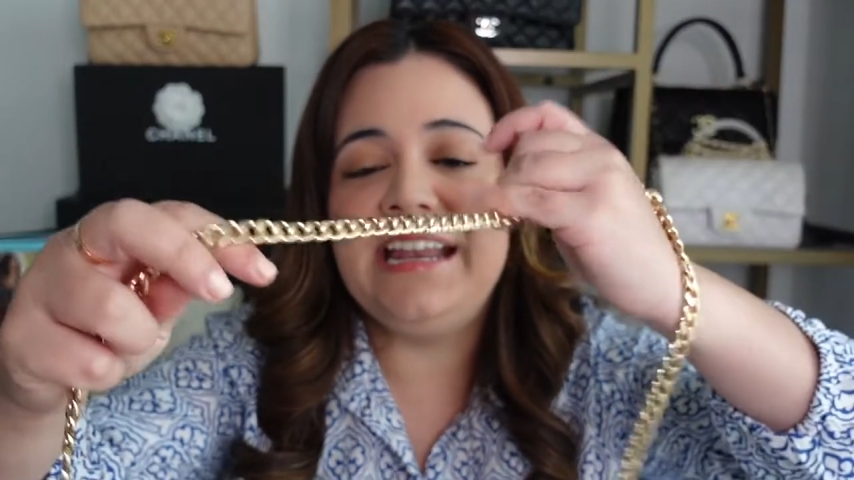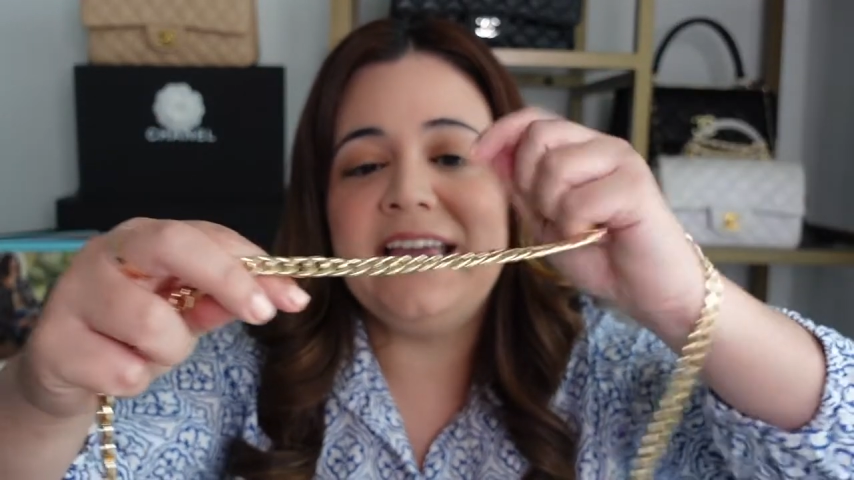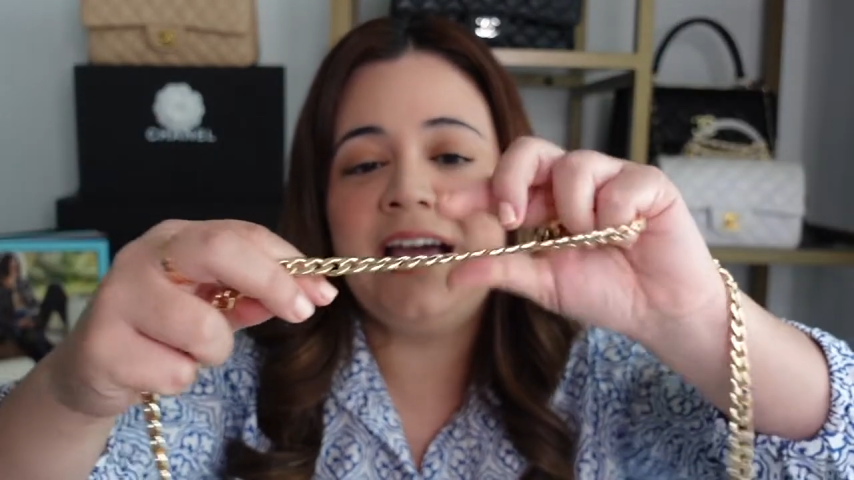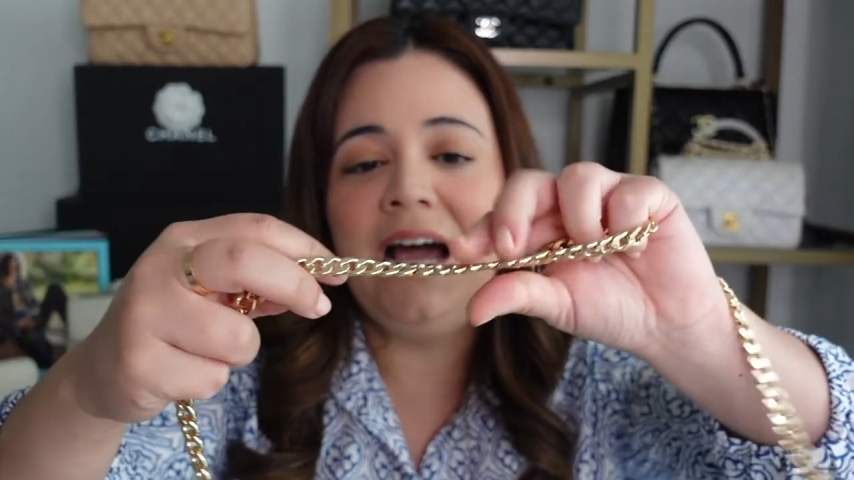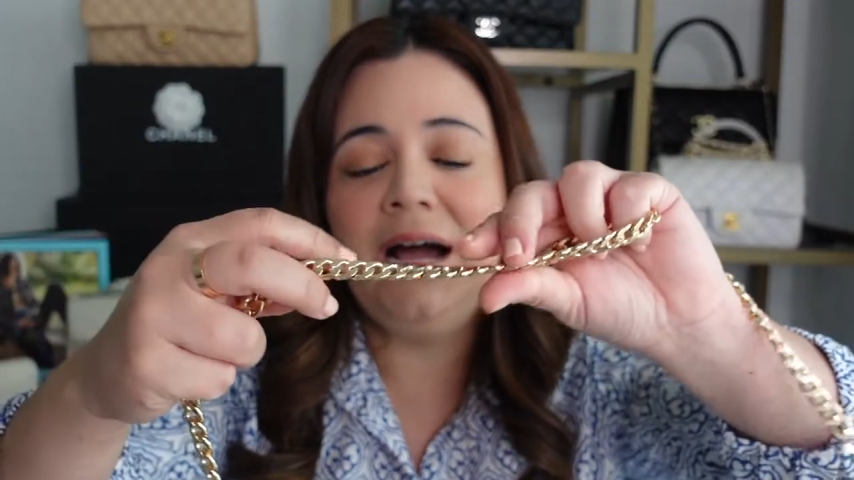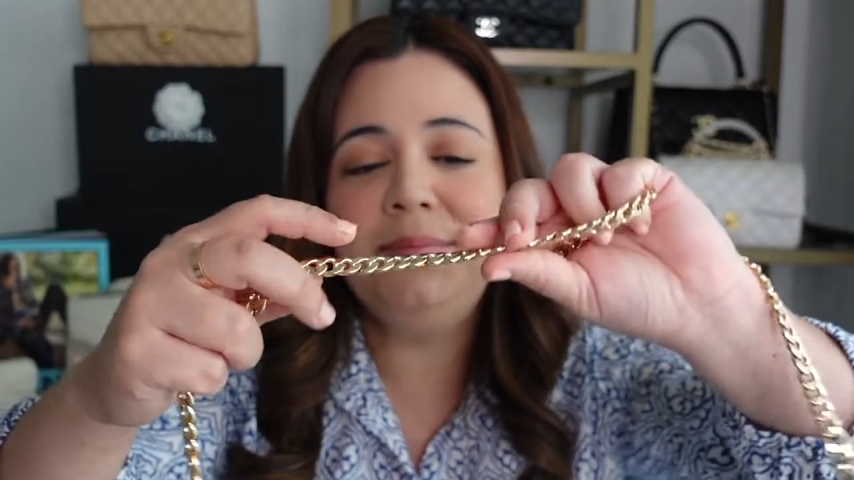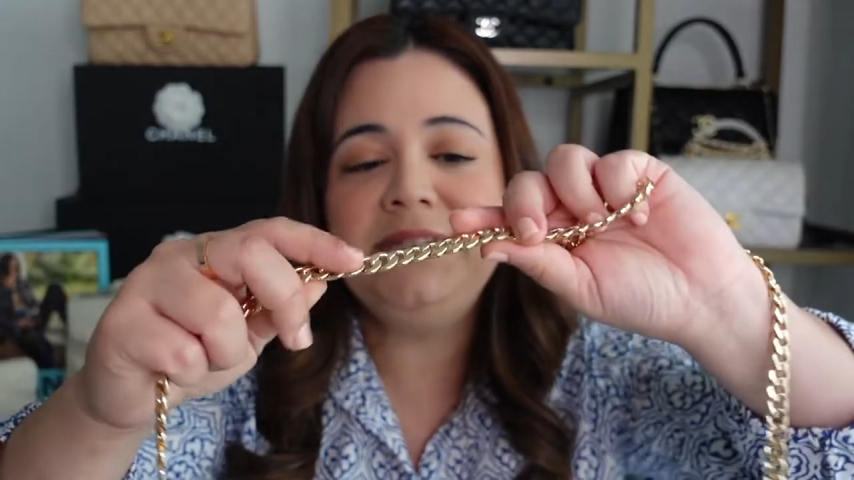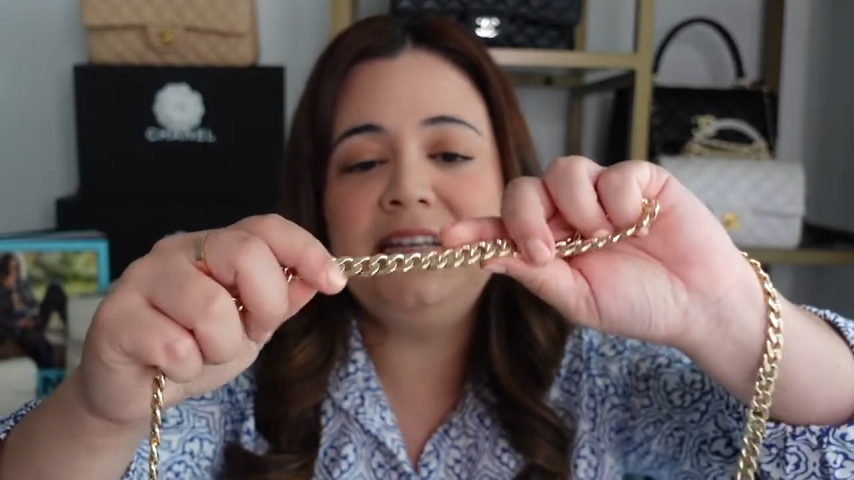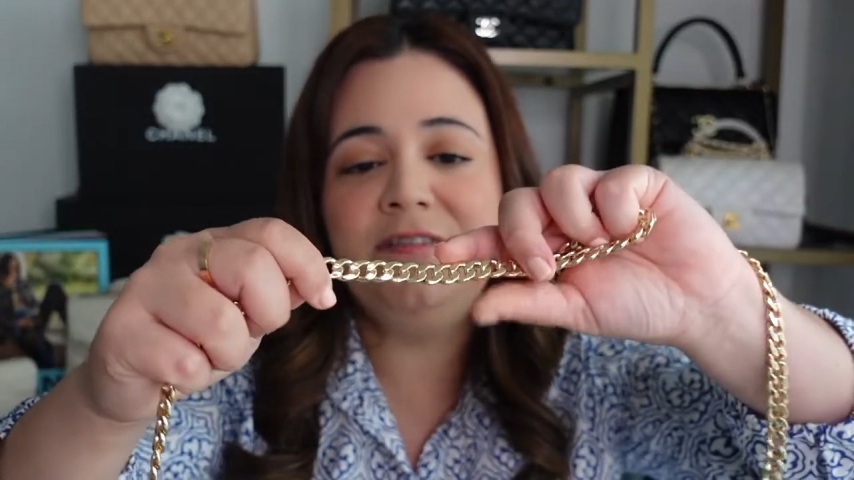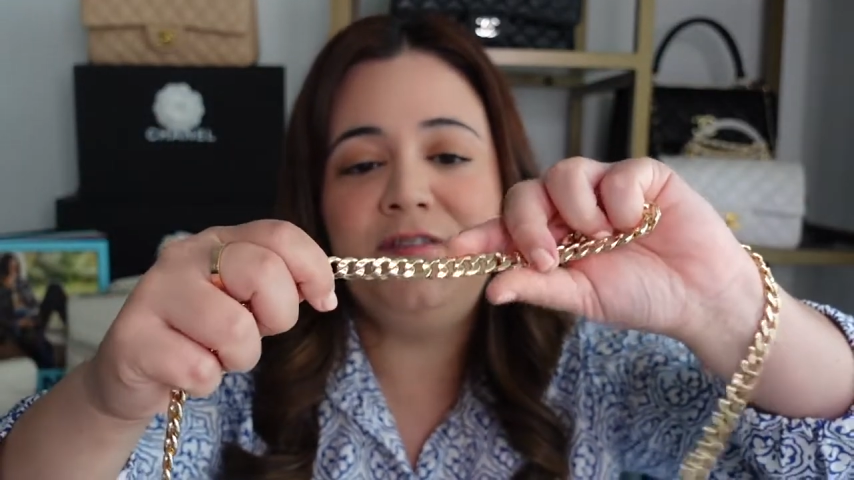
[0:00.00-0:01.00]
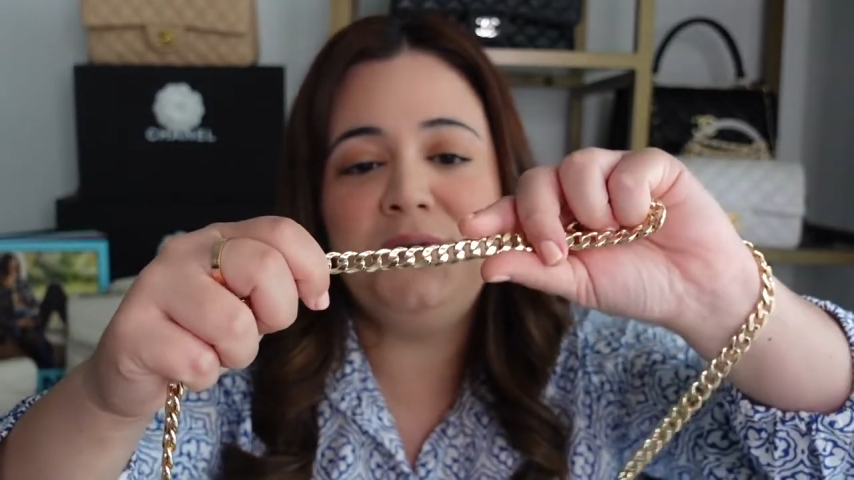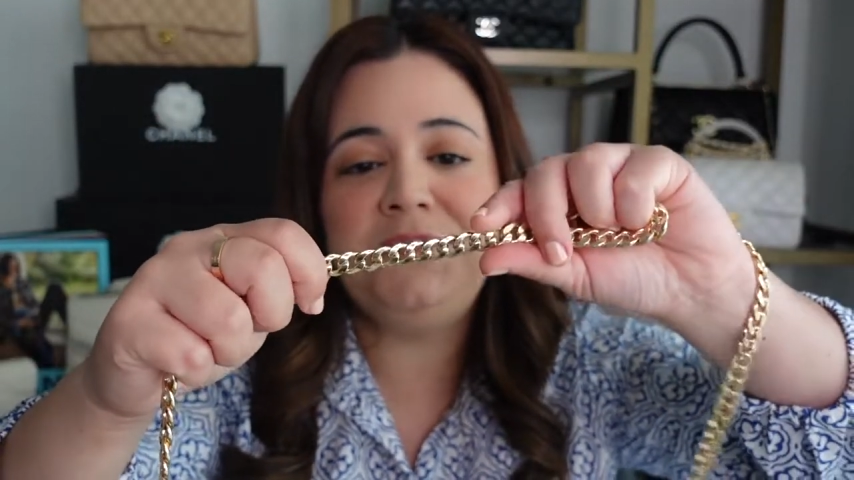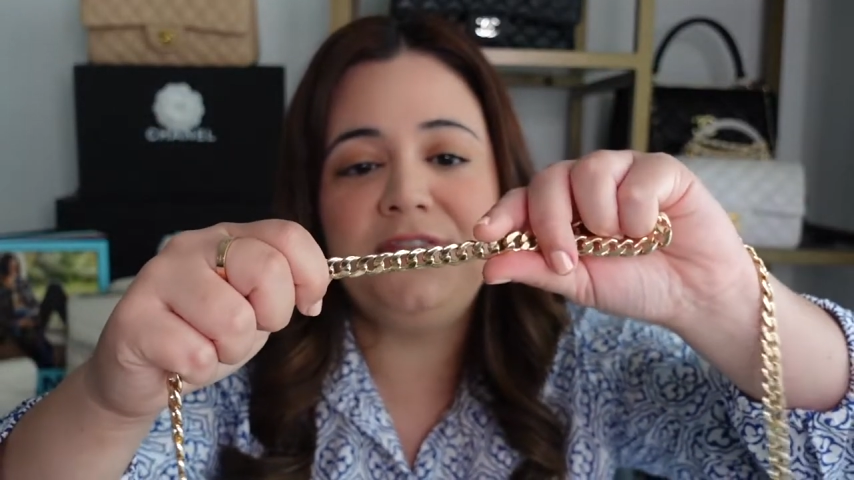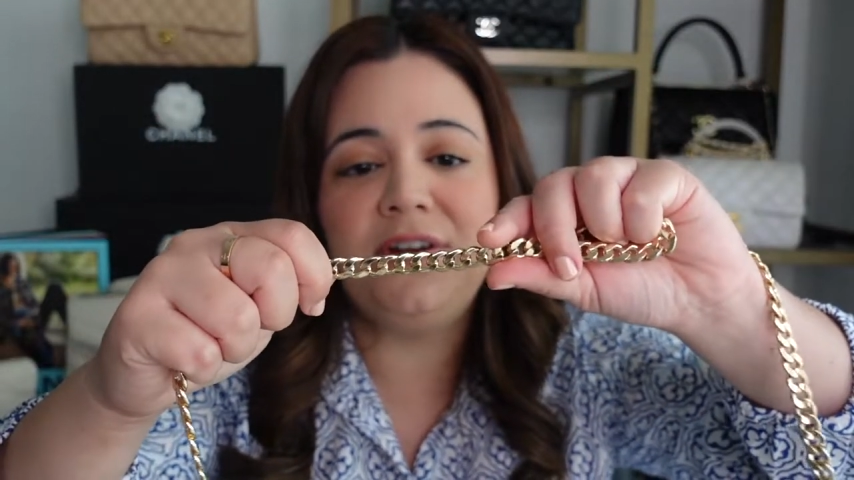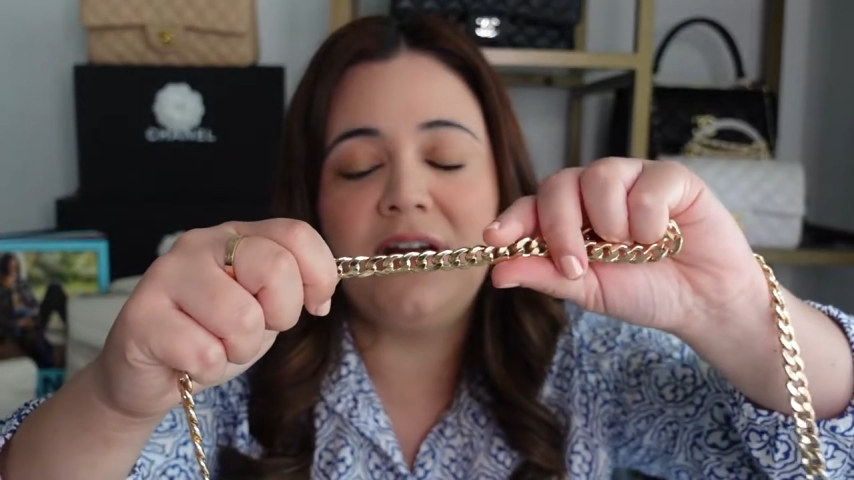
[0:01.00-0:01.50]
It comes in a few different